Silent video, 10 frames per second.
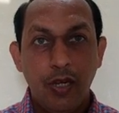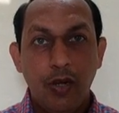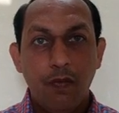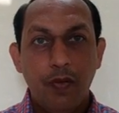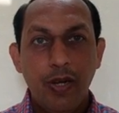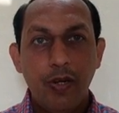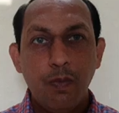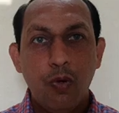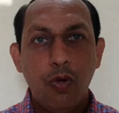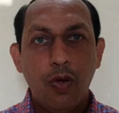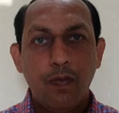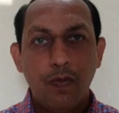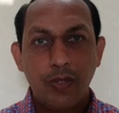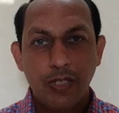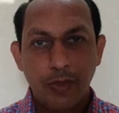one mole of
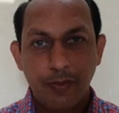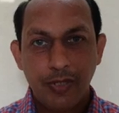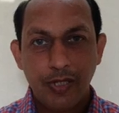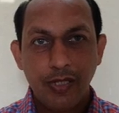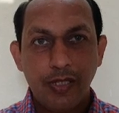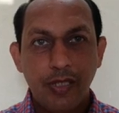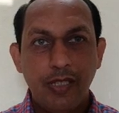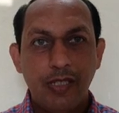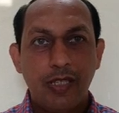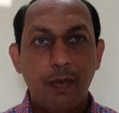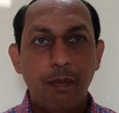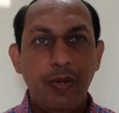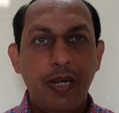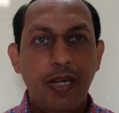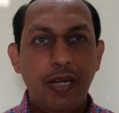substance is
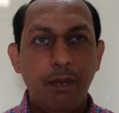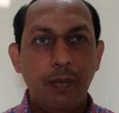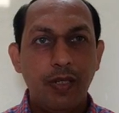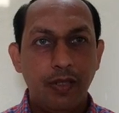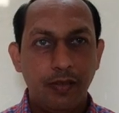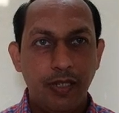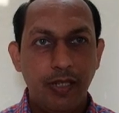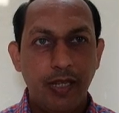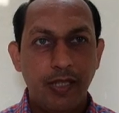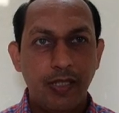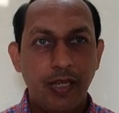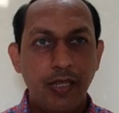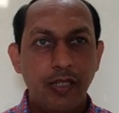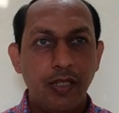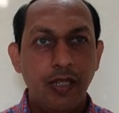completely burned in
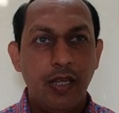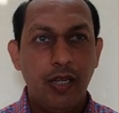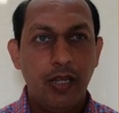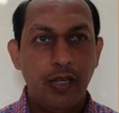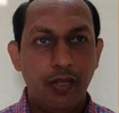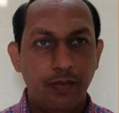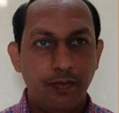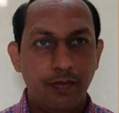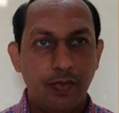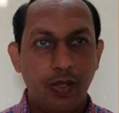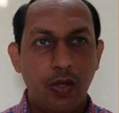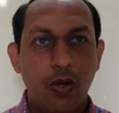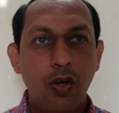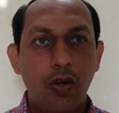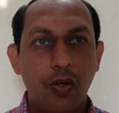excess air
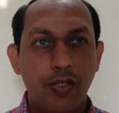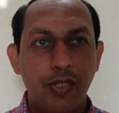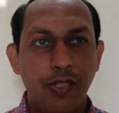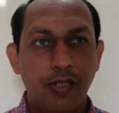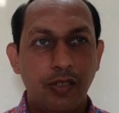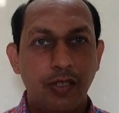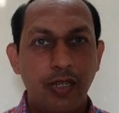or oxygen,